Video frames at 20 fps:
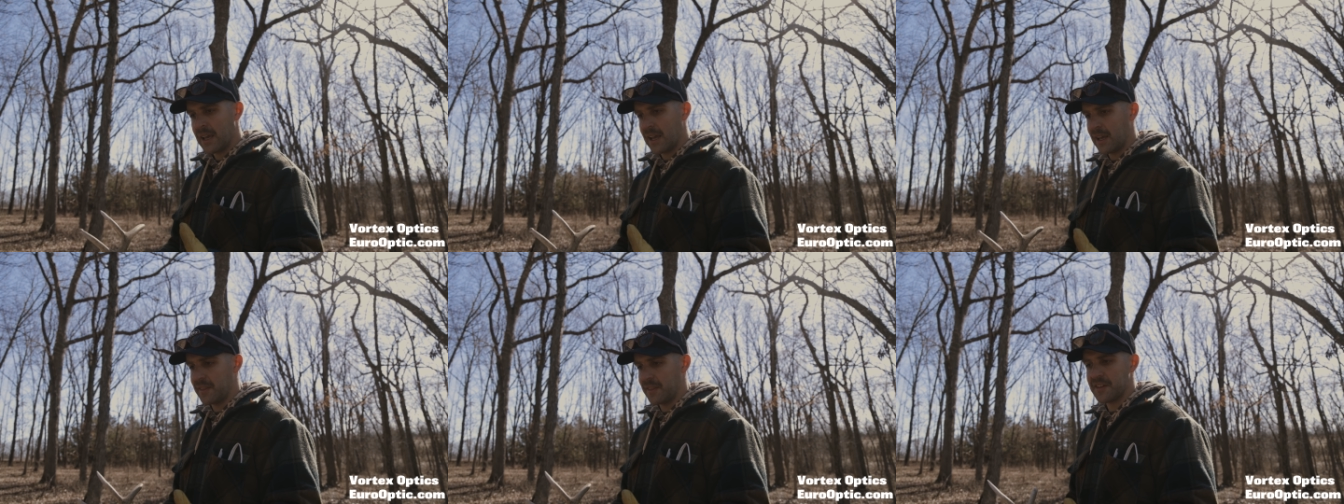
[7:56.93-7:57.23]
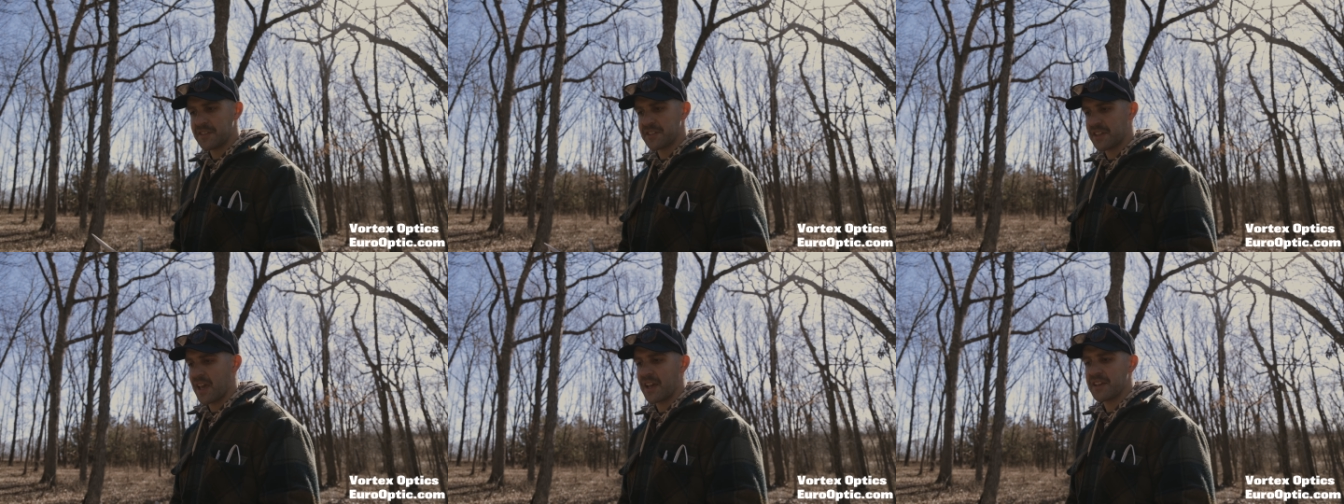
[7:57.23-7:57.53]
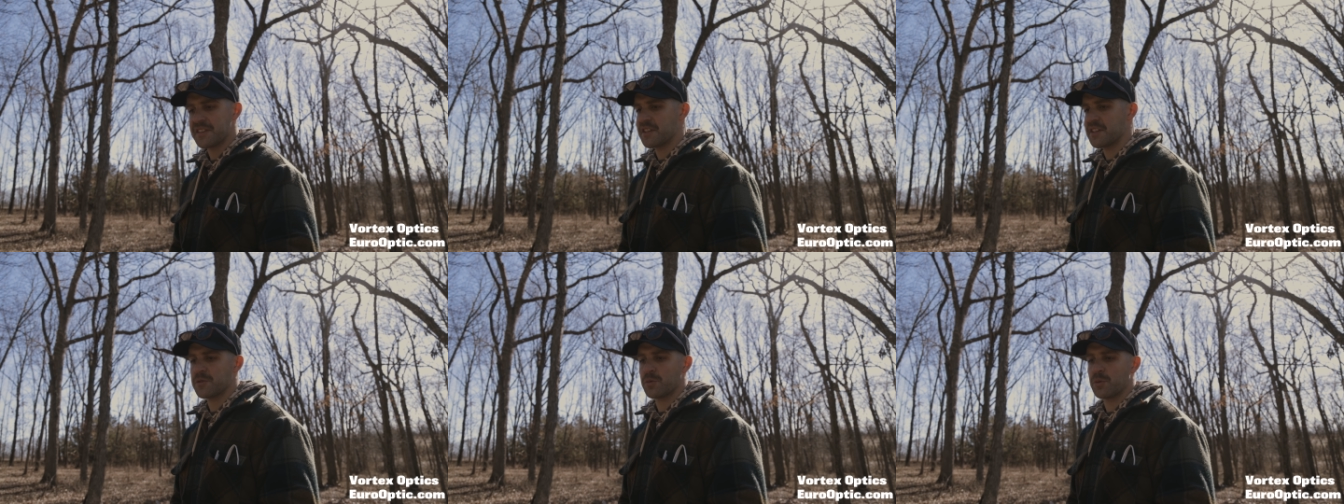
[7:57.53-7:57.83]
In this
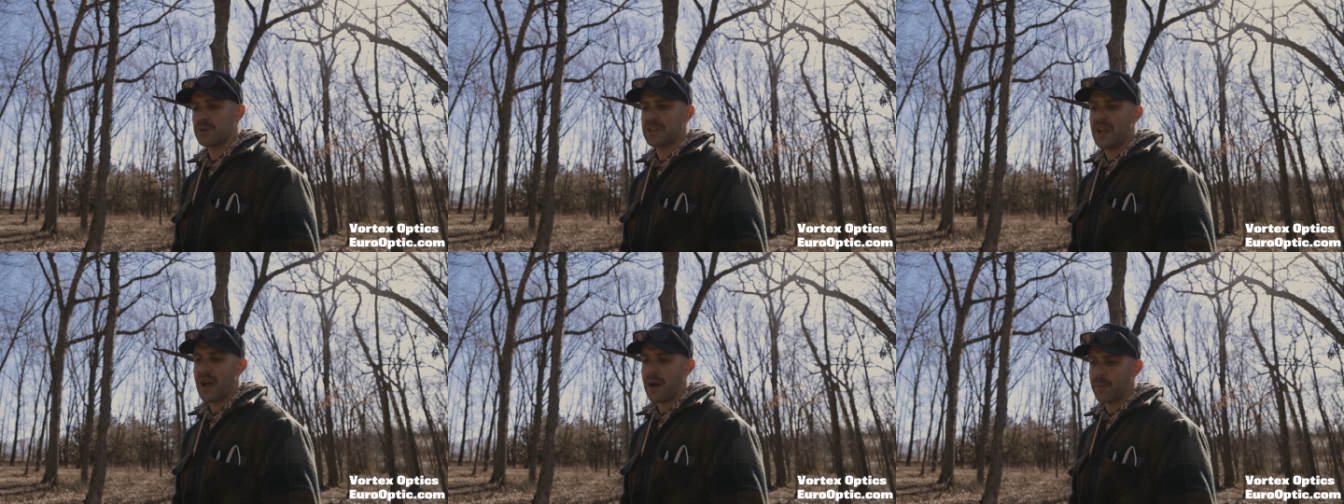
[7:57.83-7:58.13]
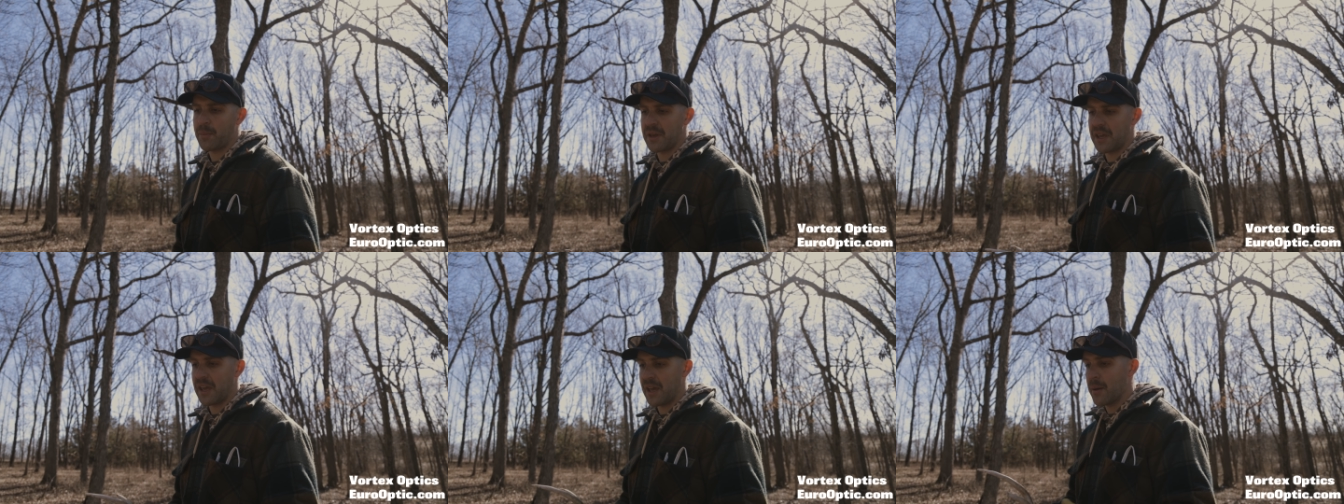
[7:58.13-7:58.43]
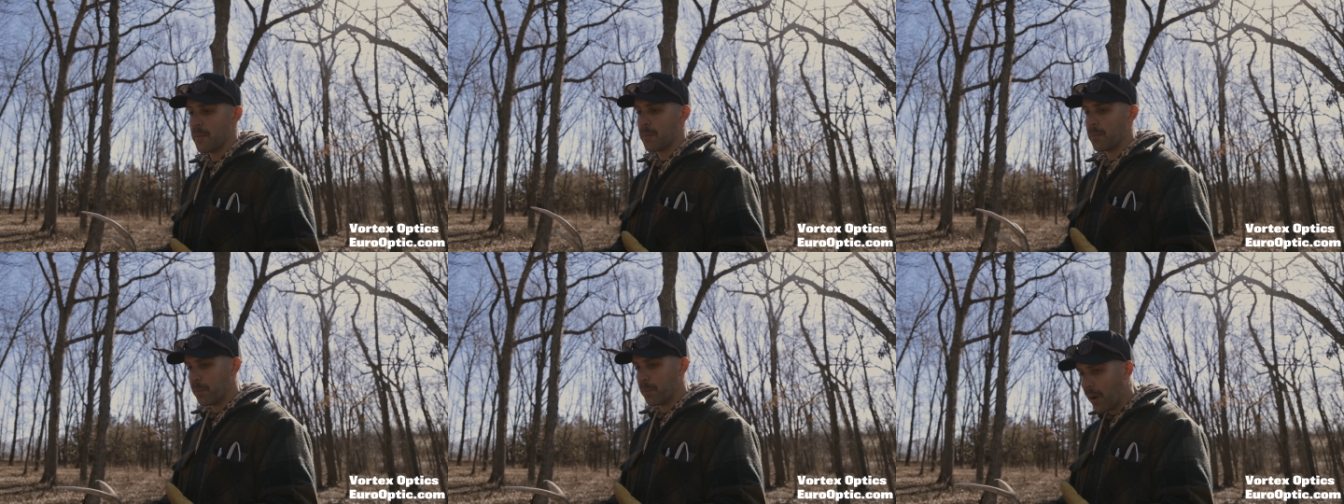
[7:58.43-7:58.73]
case, this would not be
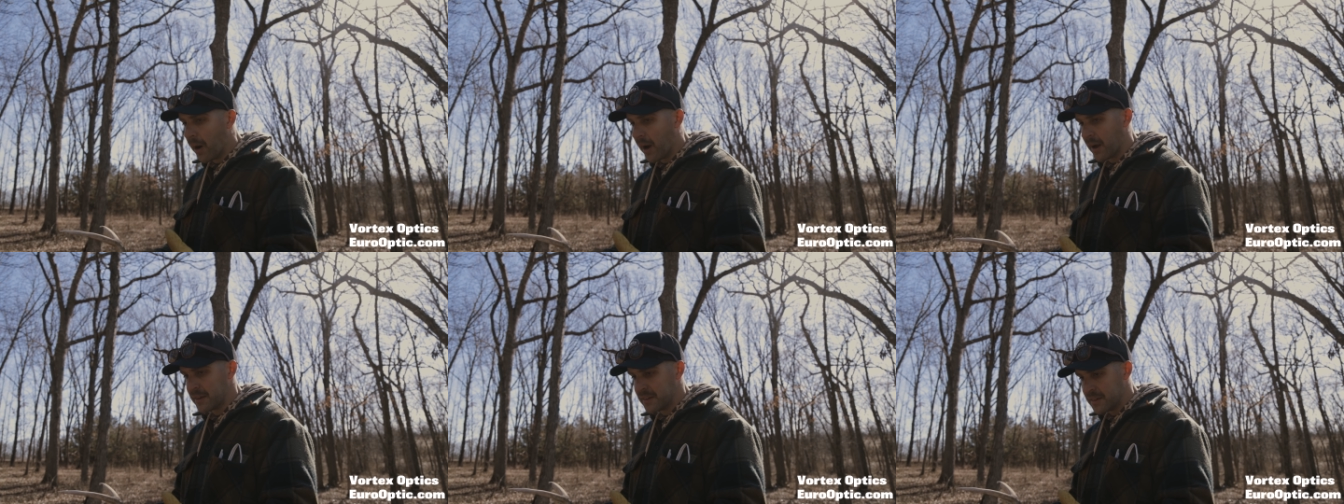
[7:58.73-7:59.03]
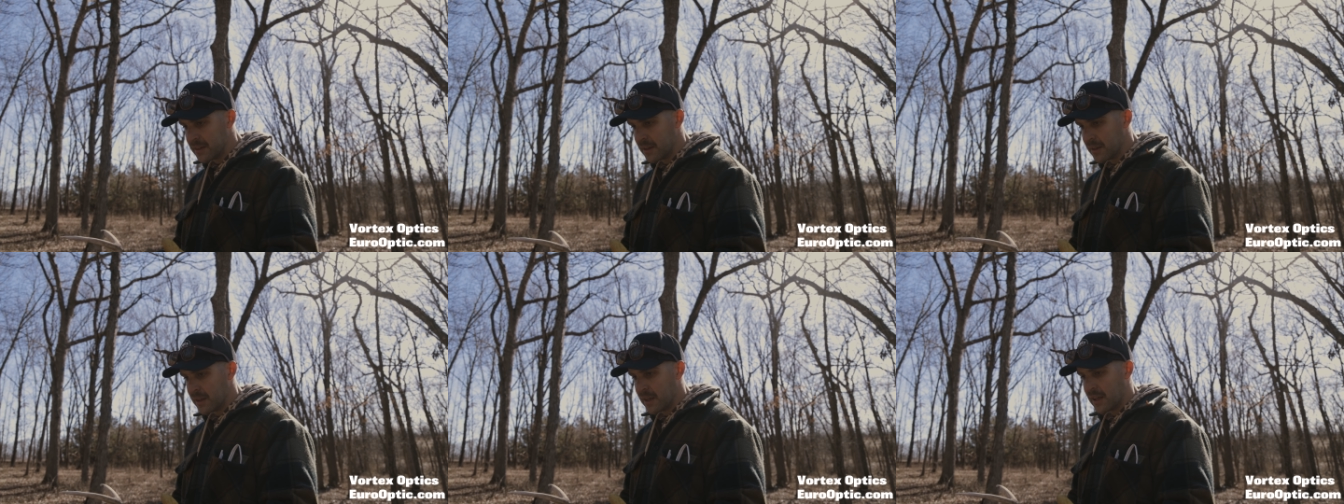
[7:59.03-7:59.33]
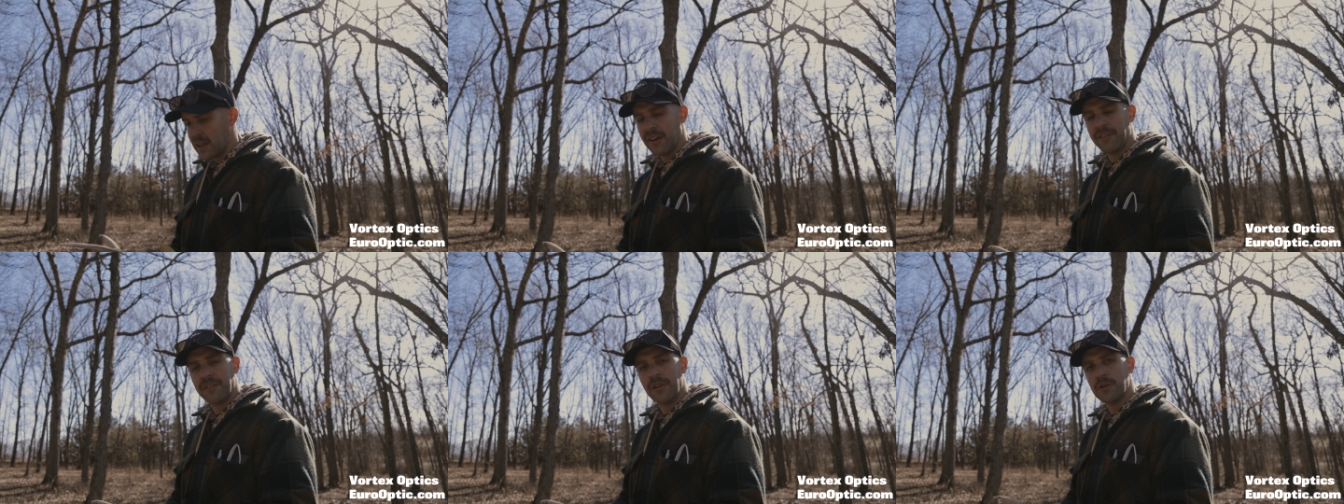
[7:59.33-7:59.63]
it, but
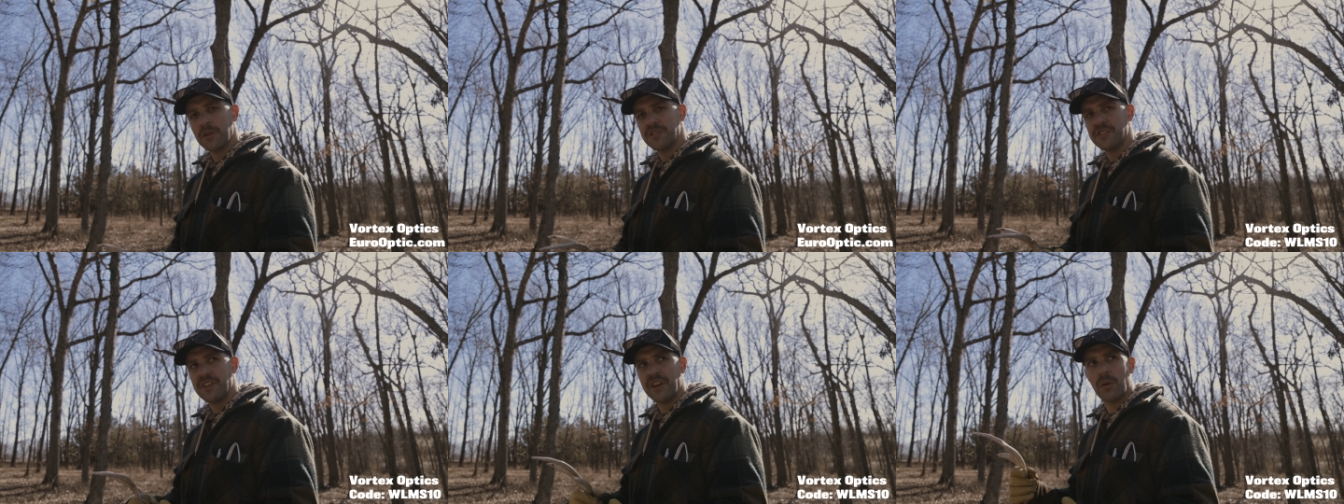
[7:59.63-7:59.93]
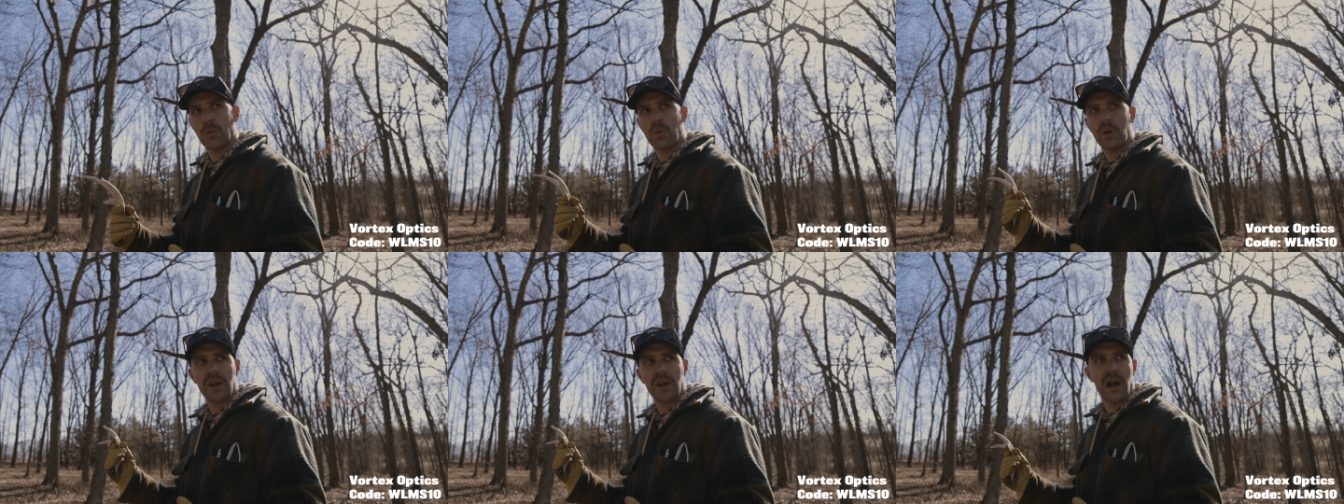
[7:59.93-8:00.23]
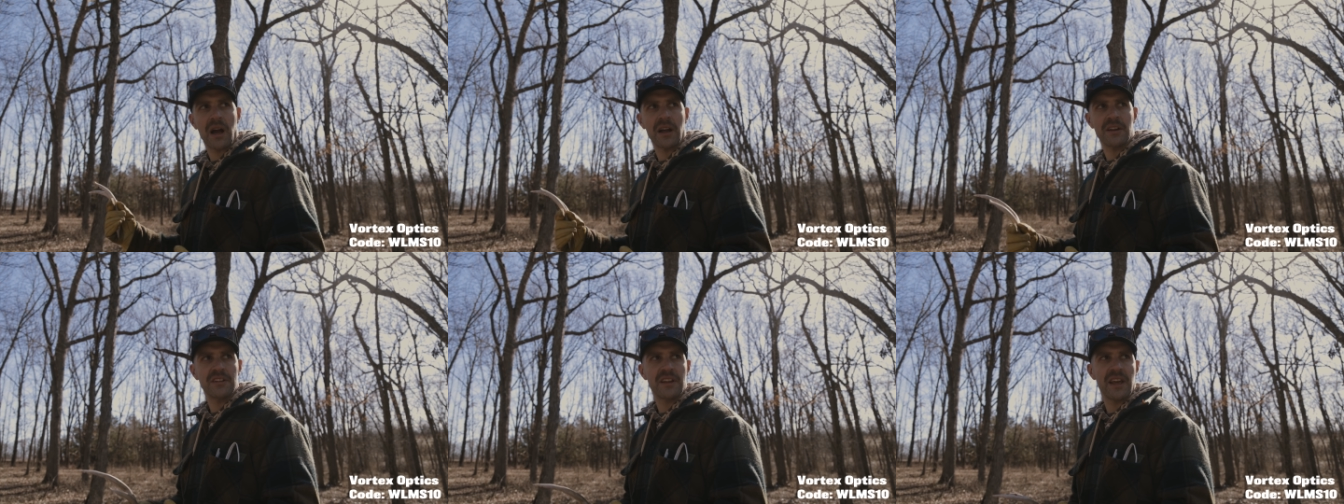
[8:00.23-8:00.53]
if those deer were
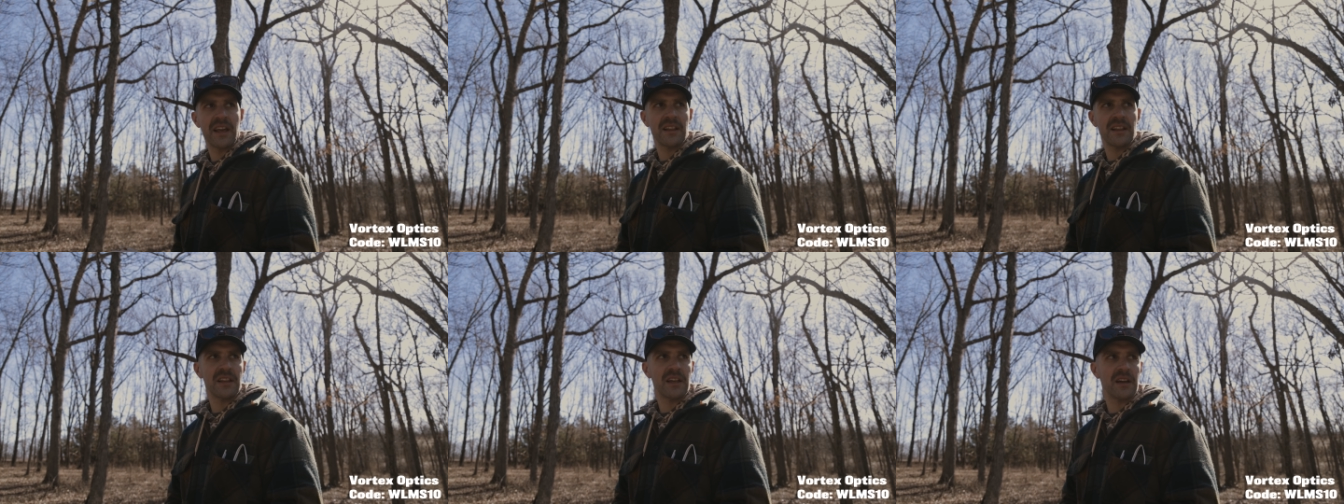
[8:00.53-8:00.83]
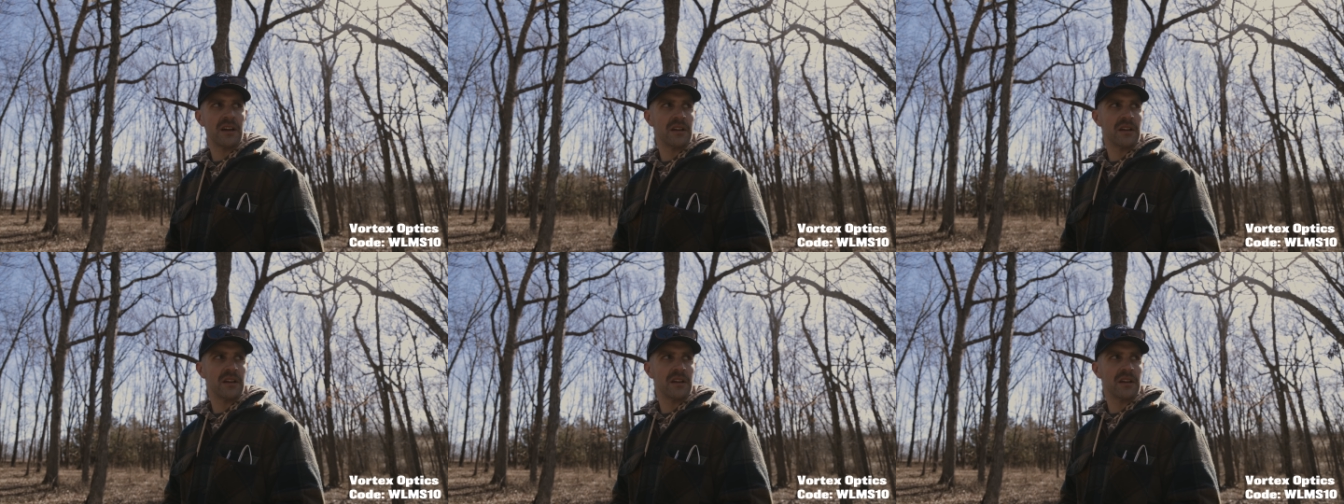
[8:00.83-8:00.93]
on day, uh,